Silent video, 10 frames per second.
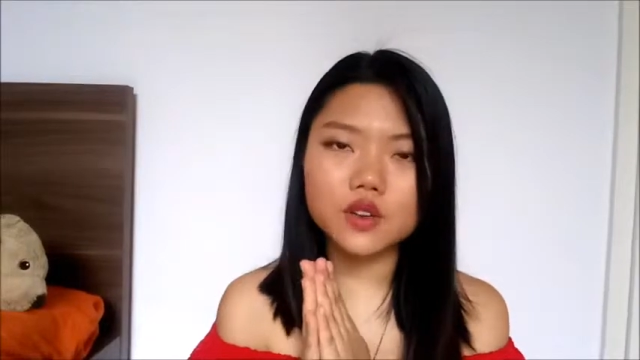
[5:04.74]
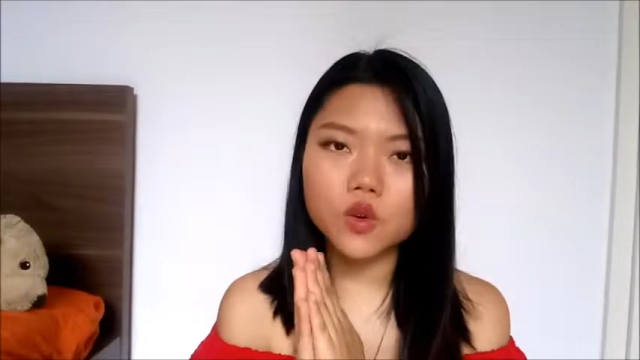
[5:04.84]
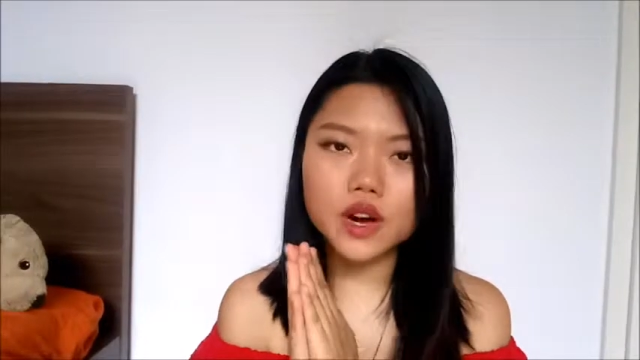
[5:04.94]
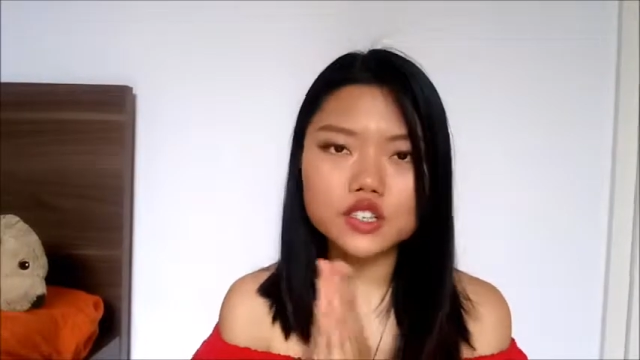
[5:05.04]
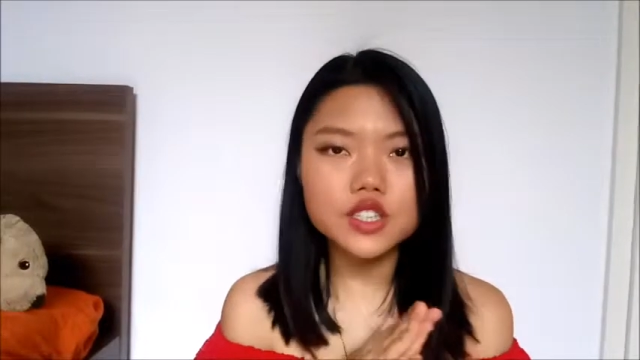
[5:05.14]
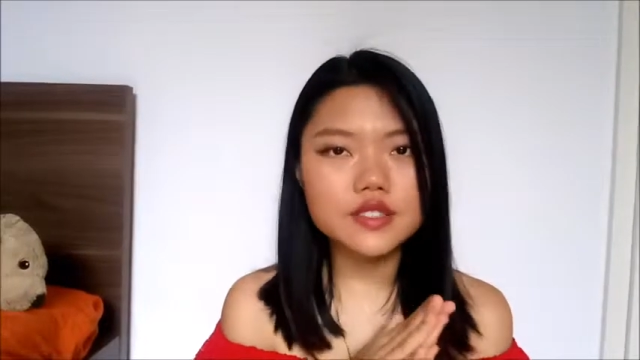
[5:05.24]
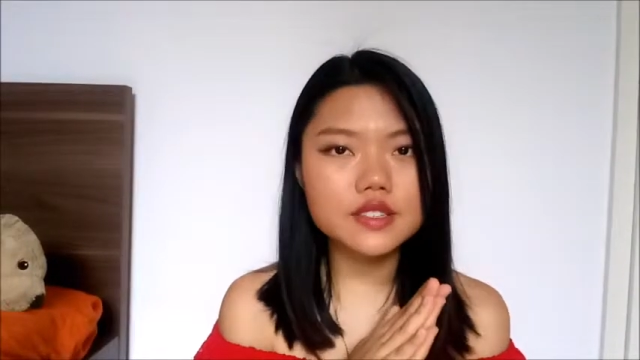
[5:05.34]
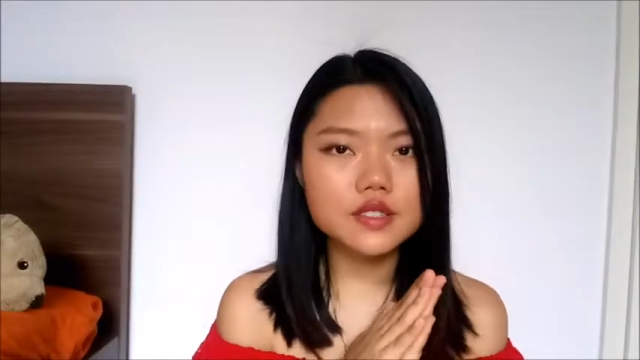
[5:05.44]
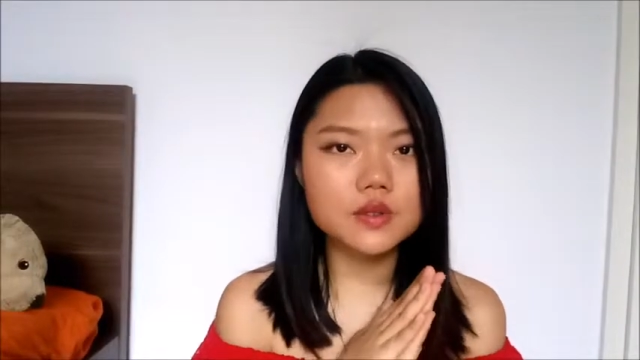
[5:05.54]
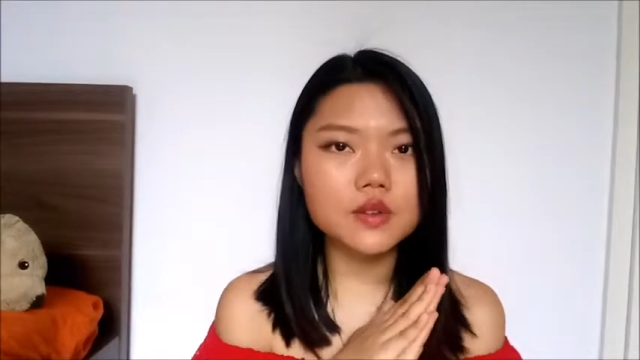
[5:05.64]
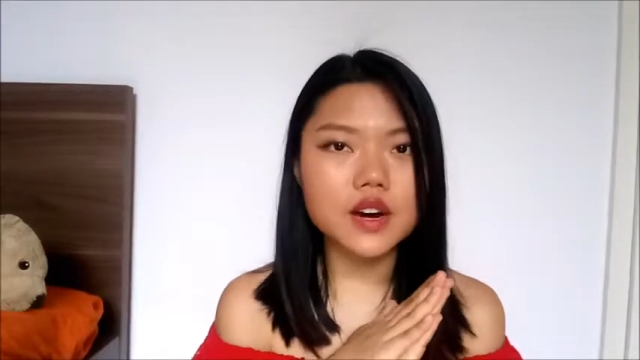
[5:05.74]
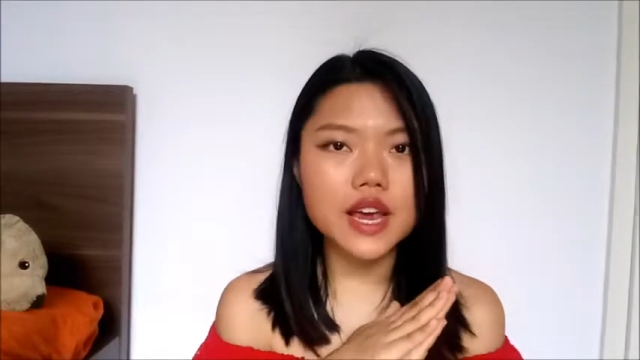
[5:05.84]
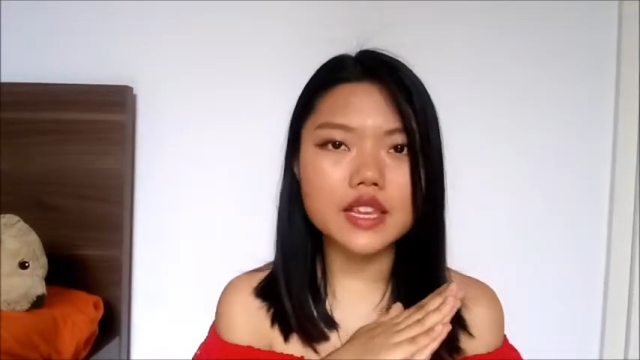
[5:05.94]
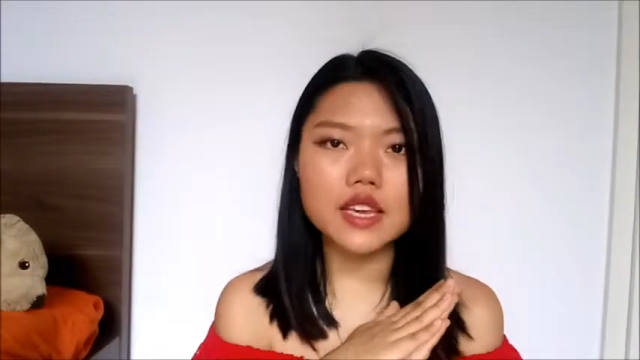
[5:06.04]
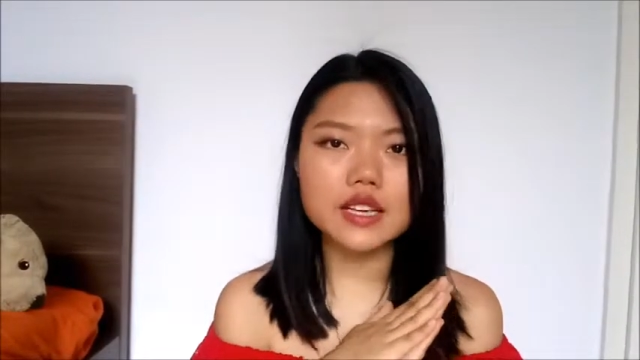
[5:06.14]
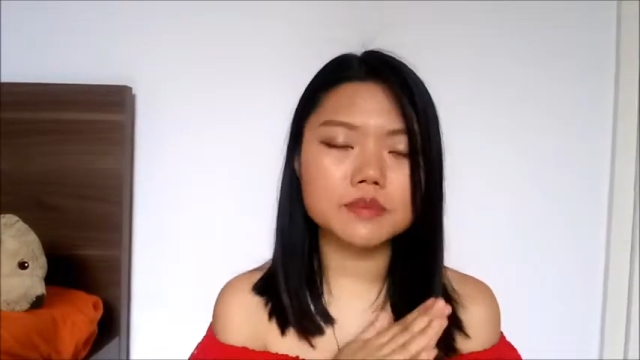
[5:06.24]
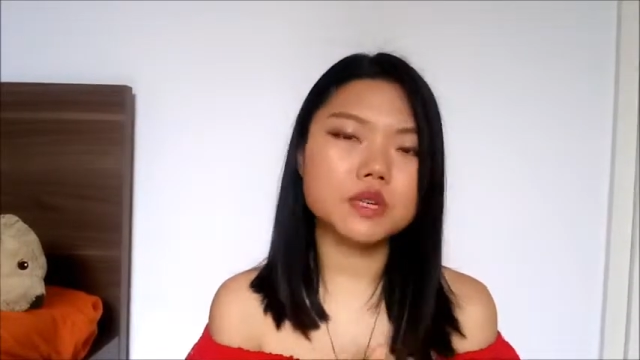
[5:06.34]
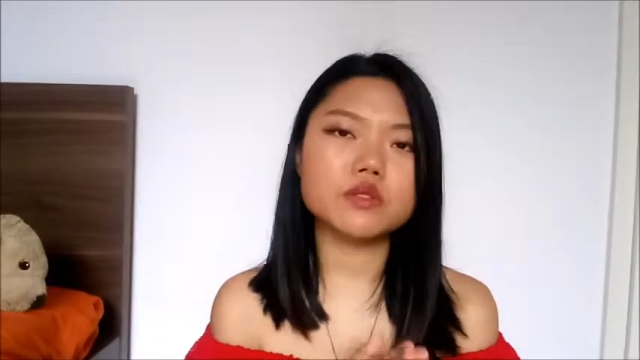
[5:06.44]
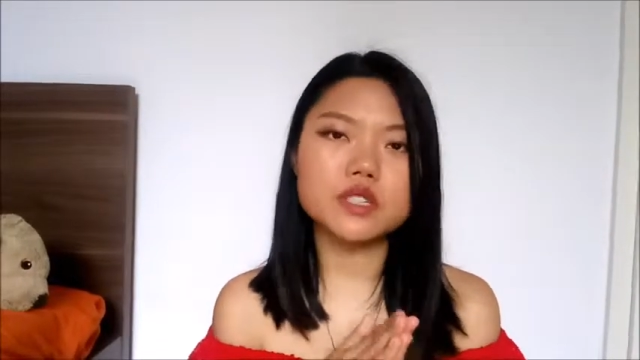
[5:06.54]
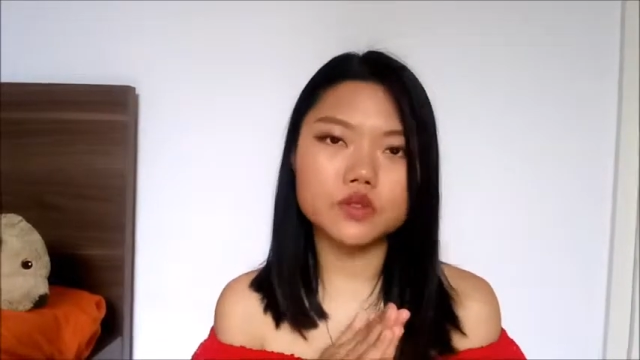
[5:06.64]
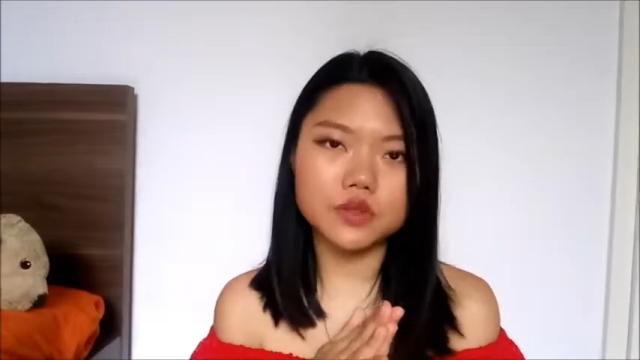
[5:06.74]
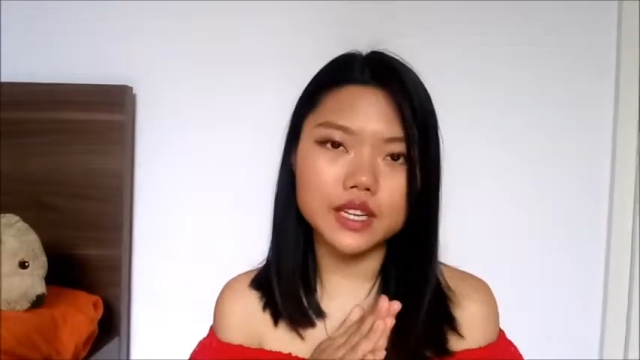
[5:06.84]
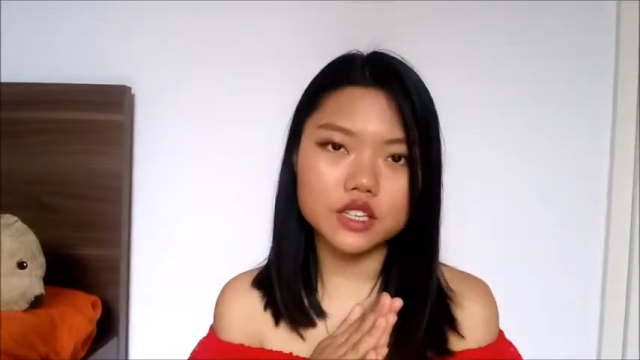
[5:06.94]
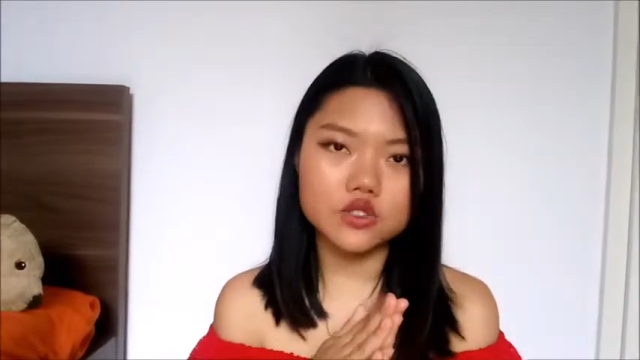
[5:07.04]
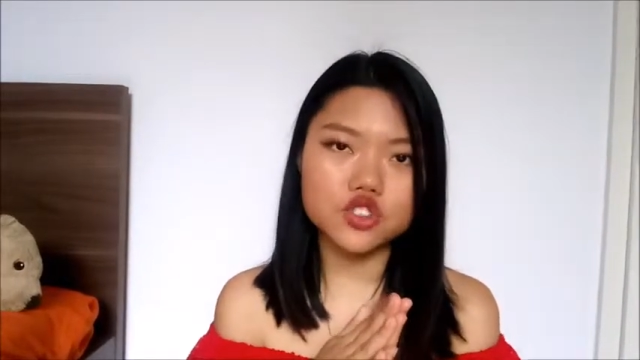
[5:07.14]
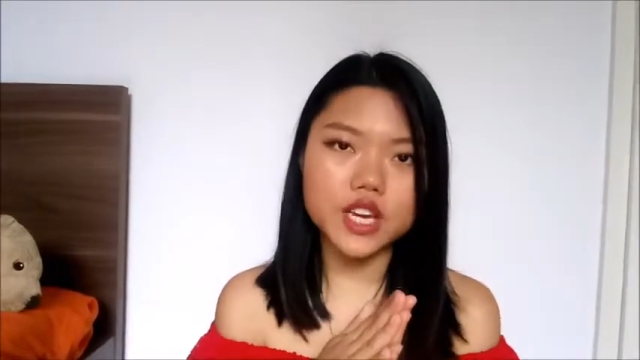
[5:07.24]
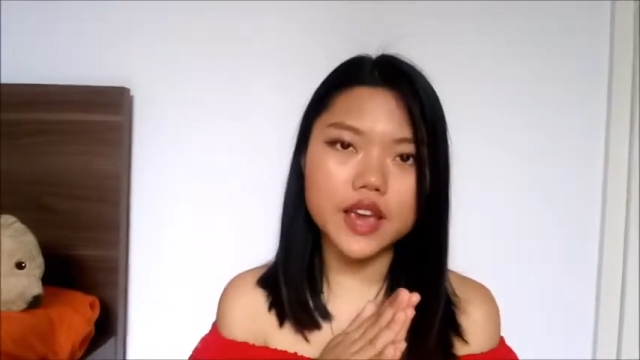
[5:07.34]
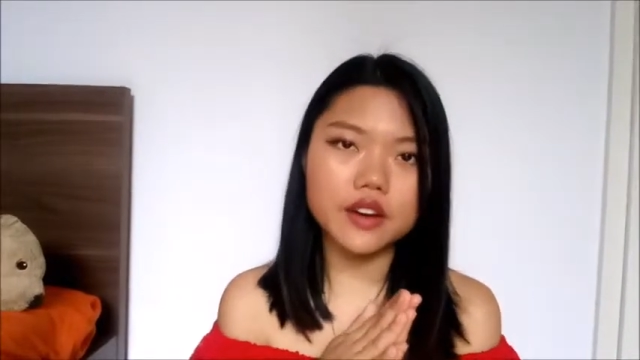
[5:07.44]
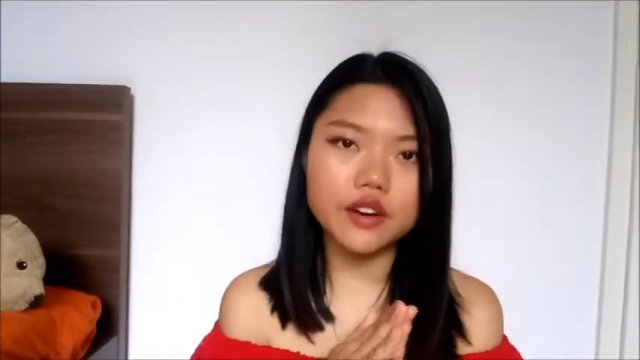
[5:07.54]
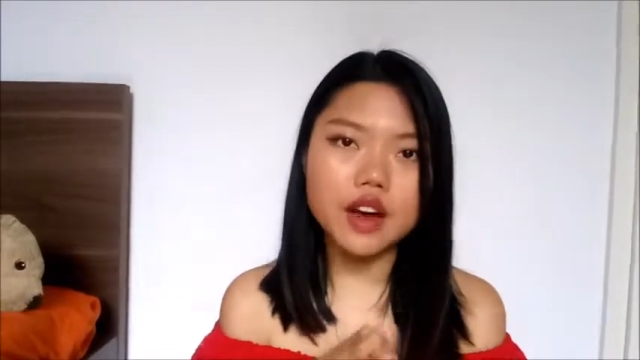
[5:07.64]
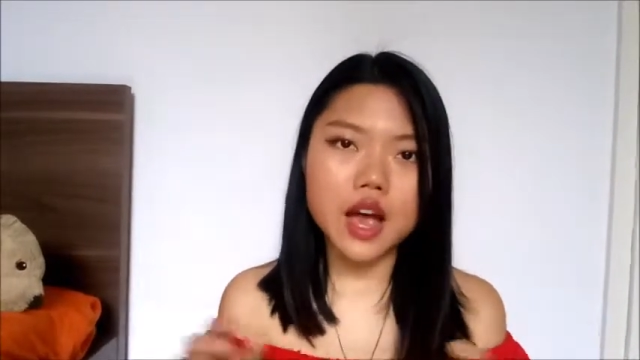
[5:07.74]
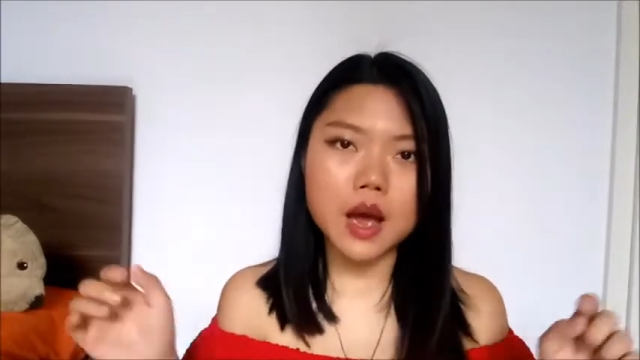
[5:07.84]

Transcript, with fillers: or questions or any experience you would like to share,